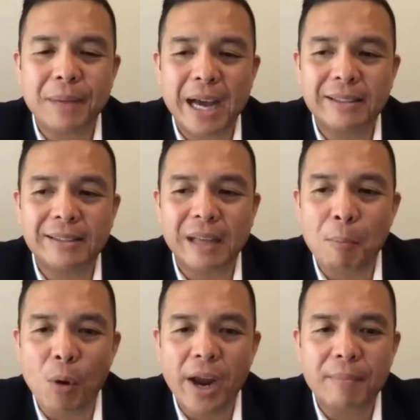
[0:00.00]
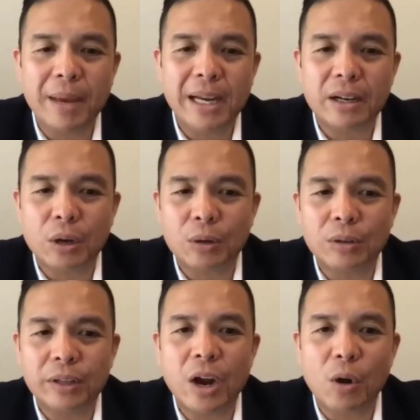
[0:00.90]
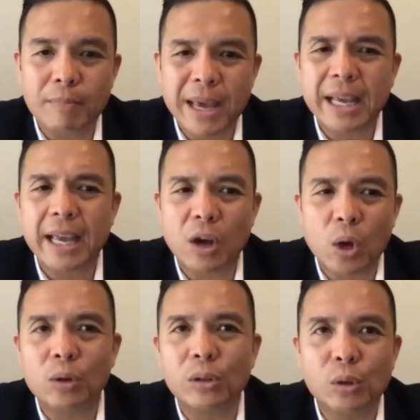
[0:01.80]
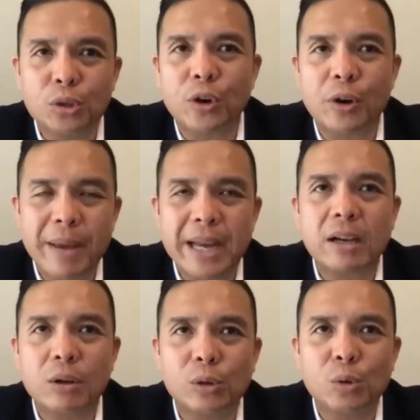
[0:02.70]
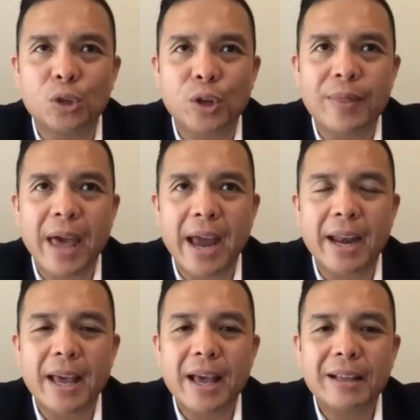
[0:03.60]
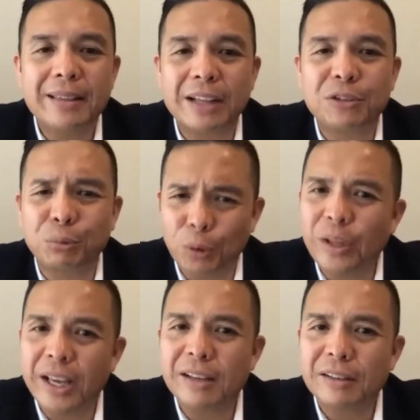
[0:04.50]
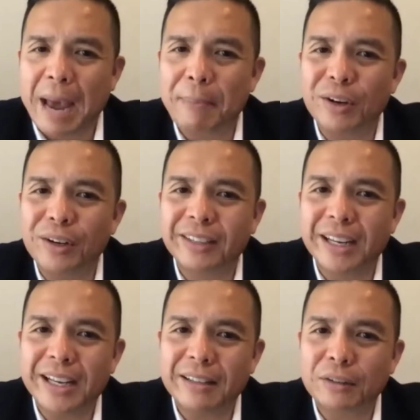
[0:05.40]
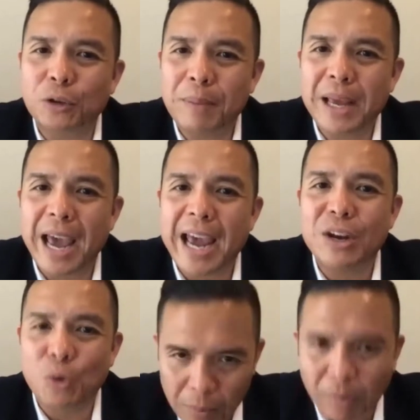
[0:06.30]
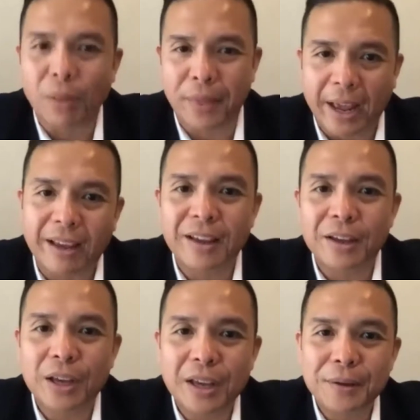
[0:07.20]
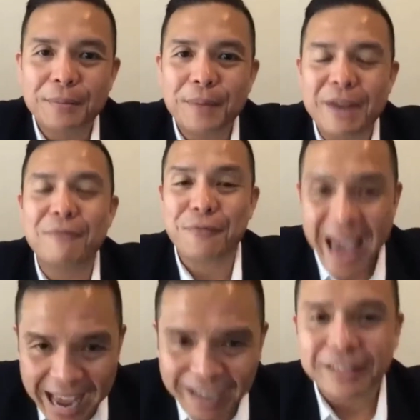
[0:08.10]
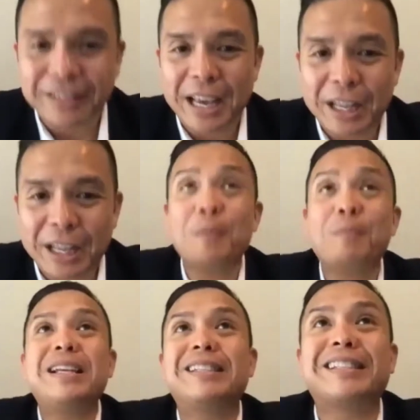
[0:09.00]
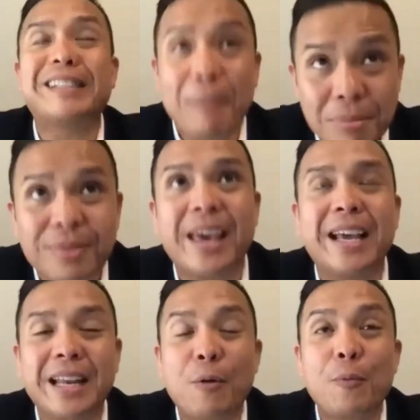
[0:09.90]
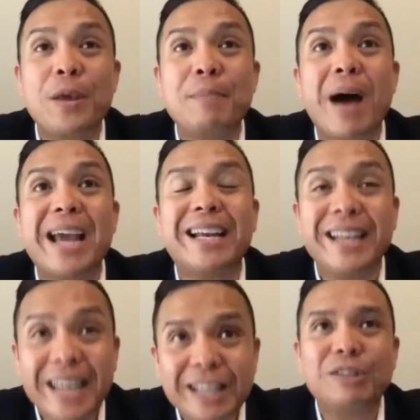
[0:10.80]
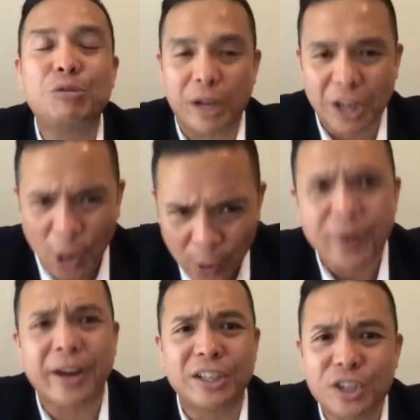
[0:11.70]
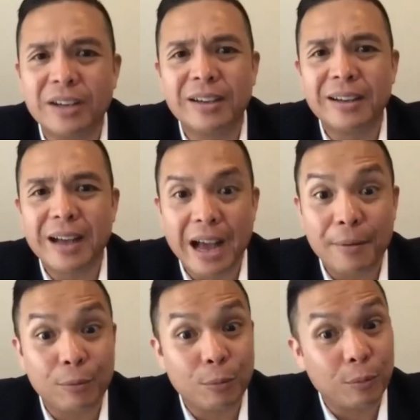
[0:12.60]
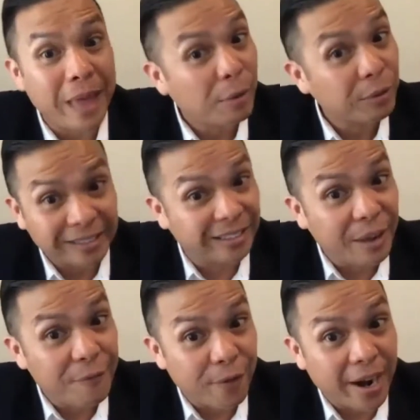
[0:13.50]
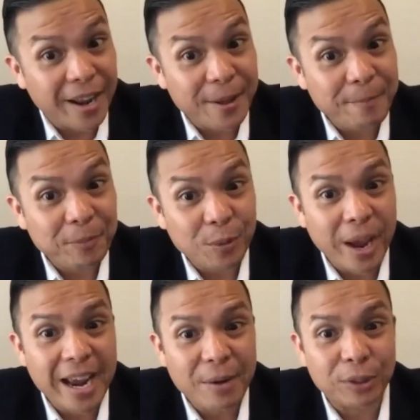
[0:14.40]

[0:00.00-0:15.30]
somewhat made making a conclusion that truly scapular dyskinesis could be a normal thing. In fact, it could be something that we might need to encourage. Now that's different, right? We're